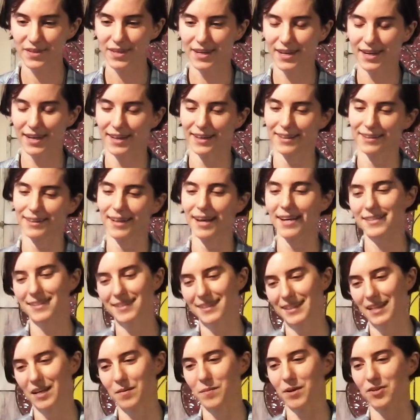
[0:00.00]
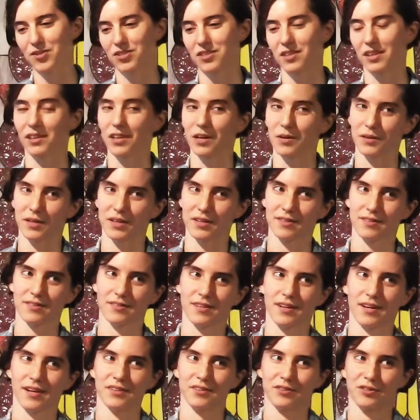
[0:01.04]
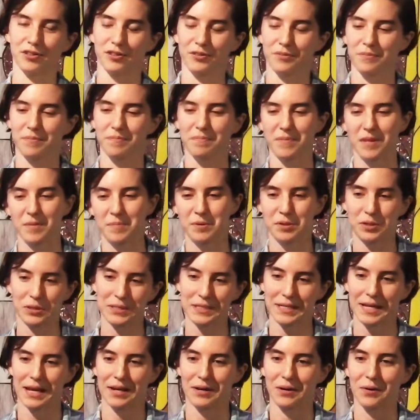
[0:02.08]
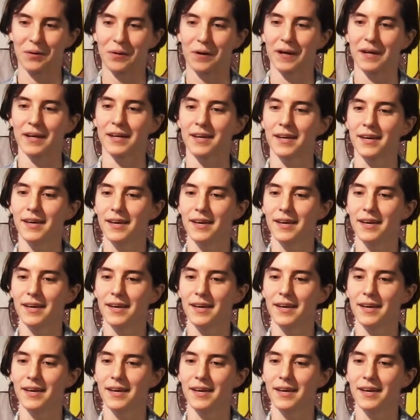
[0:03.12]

And lastly, I'll mention the lotus under the Buddhist category.